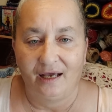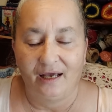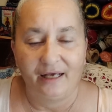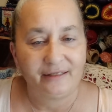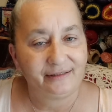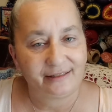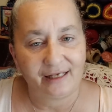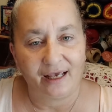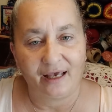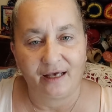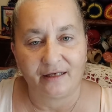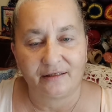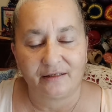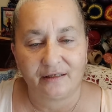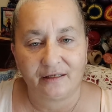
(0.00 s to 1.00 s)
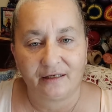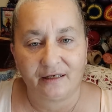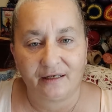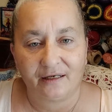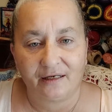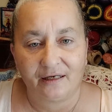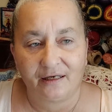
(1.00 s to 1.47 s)
and said,
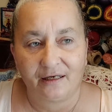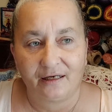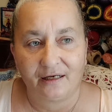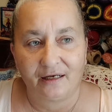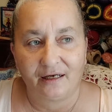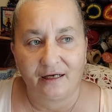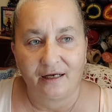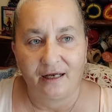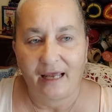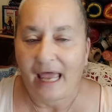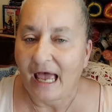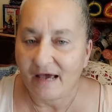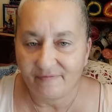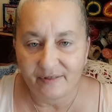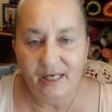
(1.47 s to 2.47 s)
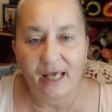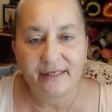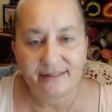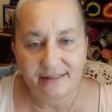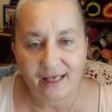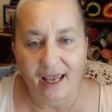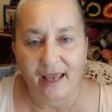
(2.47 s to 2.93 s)
have a
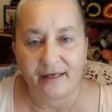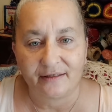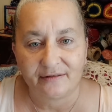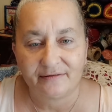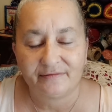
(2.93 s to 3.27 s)
nice day.